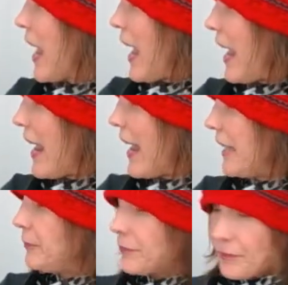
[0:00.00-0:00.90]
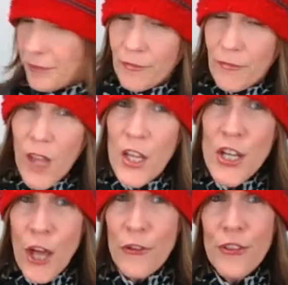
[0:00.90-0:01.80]
And
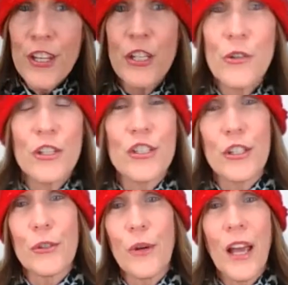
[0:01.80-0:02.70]
another thing you can do,